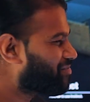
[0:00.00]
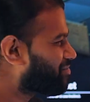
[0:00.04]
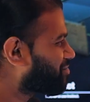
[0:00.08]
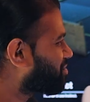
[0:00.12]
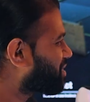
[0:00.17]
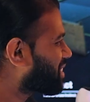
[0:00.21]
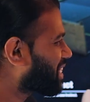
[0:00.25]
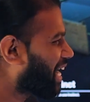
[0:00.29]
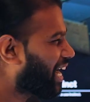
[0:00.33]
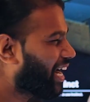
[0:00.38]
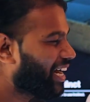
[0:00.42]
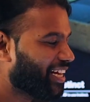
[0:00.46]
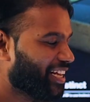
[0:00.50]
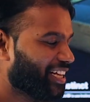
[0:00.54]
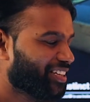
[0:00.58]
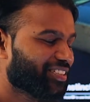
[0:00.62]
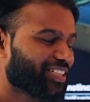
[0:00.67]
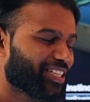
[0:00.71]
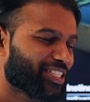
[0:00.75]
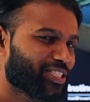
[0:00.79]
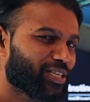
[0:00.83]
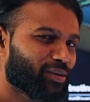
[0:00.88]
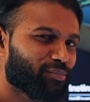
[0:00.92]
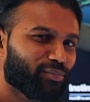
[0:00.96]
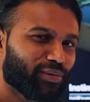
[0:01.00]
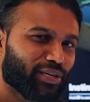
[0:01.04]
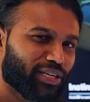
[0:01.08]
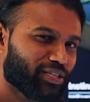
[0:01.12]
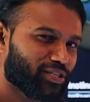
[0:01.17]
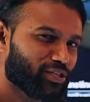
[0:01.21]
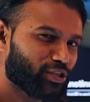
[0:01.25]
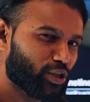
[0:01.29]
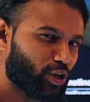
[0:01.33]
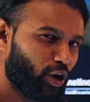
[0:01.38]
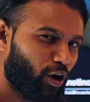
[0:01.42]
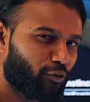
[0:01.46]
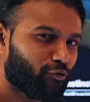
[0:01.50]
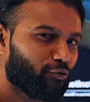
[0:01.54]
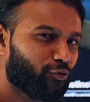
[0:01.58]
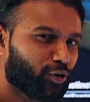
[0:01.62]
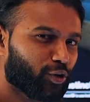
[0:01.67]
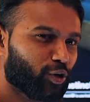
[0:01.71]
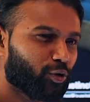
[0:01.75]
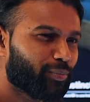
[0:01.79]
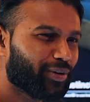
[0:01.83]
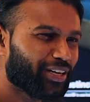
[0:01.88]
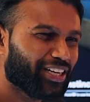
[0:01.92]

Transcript: Stadia system is not for you